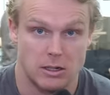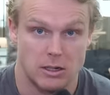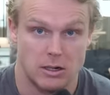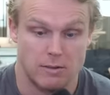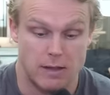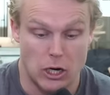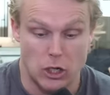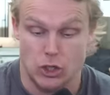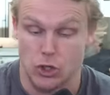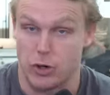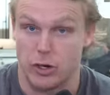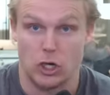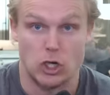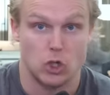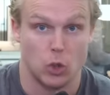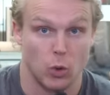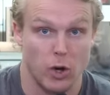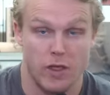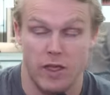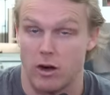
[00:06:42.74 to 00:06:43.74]
They should
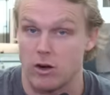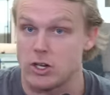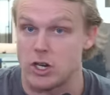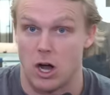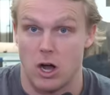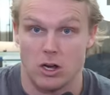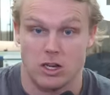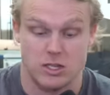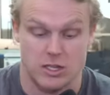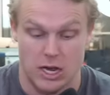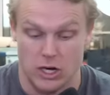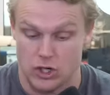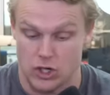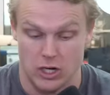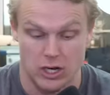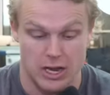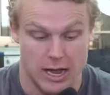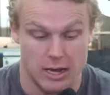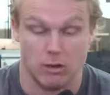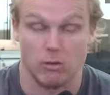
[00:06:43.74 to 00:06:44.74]
enjoy their dunk session.
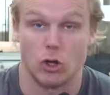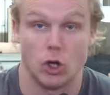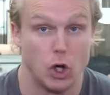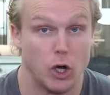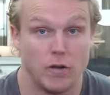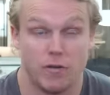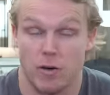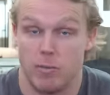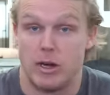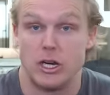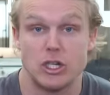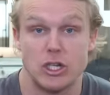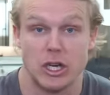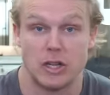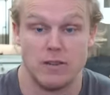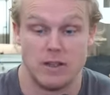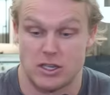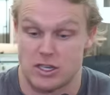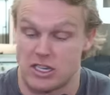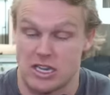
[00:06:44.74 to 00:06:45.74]
Like, good for Michigan.
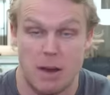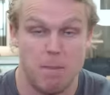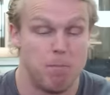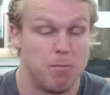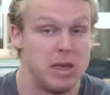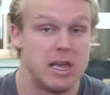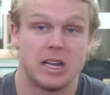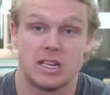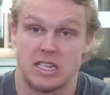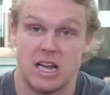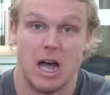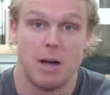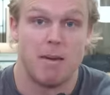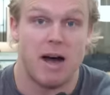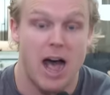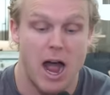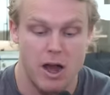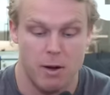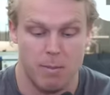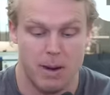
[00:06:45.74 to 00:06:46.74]
This is a big-time
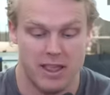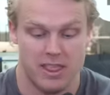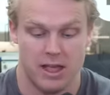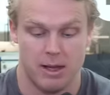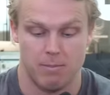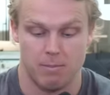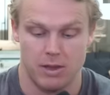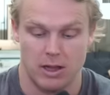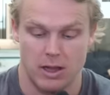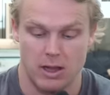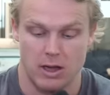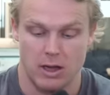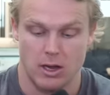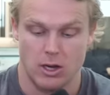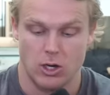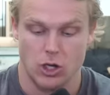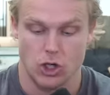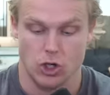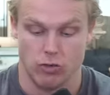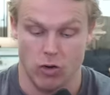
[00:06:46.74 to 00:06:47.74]
hire by them.
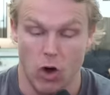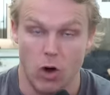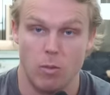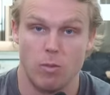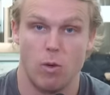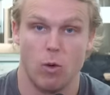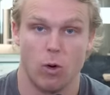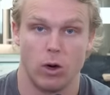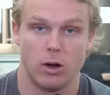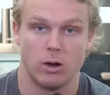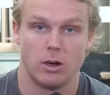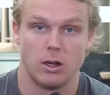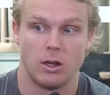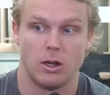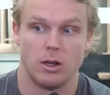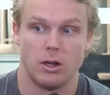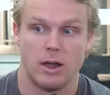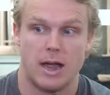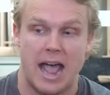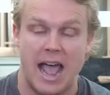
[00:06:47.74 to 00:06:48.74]
Sherrone Moore
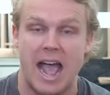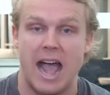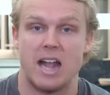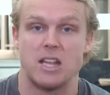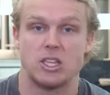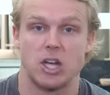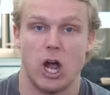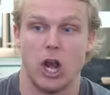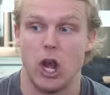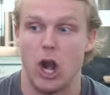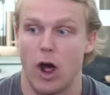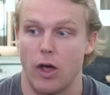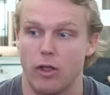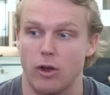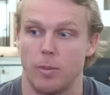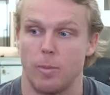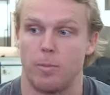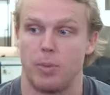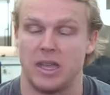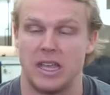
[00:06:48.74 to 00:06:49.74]
adds another
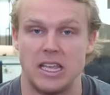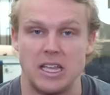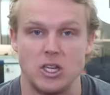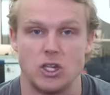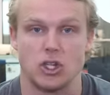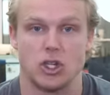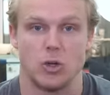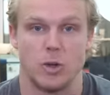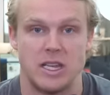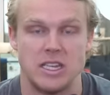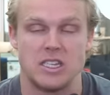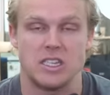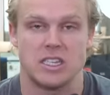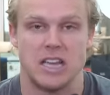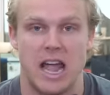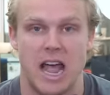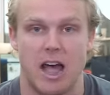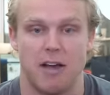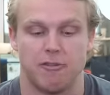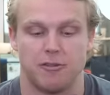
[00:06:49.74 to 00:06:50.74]
piece to his
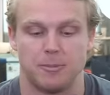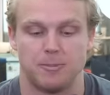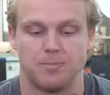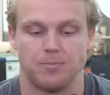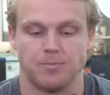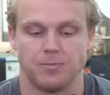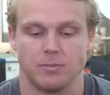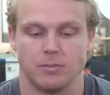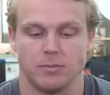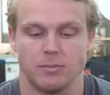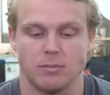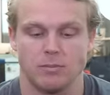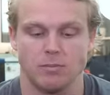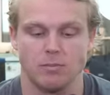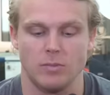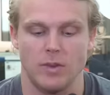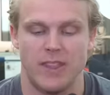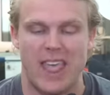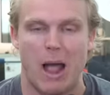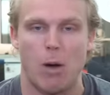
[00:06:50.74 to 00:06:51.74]
staff
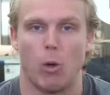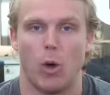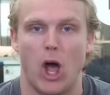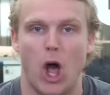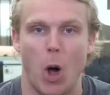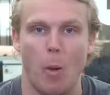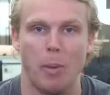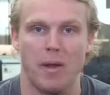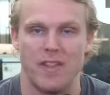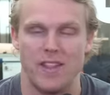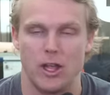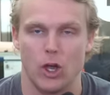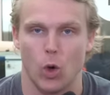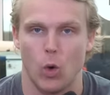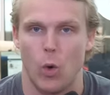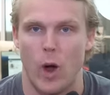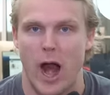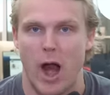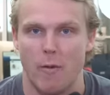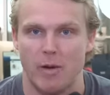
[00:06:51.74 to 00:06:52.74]
that will help in the
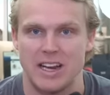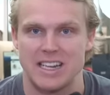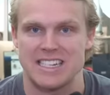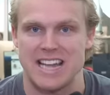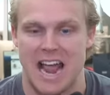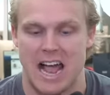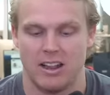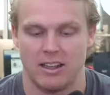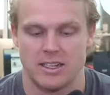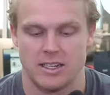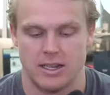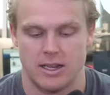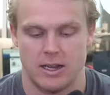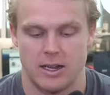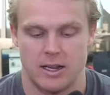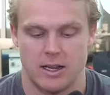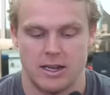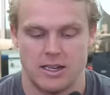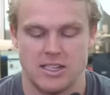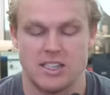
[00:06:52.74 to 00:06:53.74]
acquiring talent
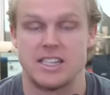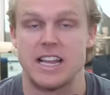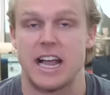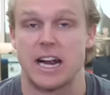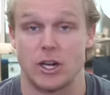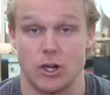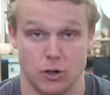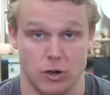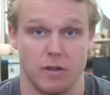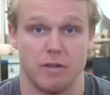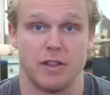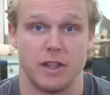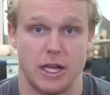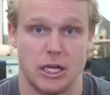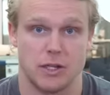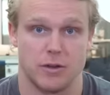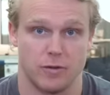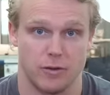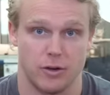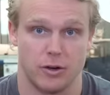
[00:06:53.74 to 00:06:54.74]
sector of
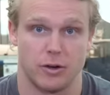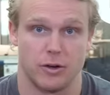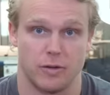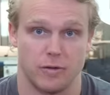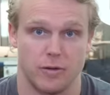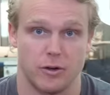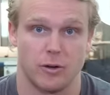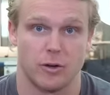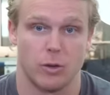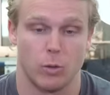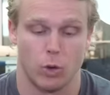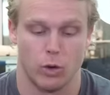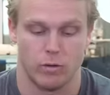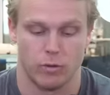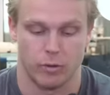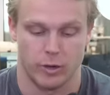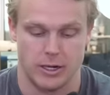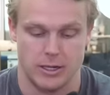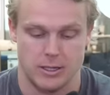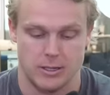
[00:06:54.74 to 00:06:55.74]
things for the
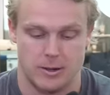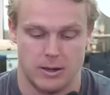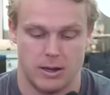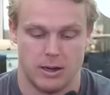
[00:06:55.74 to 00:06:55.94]
Wolverines.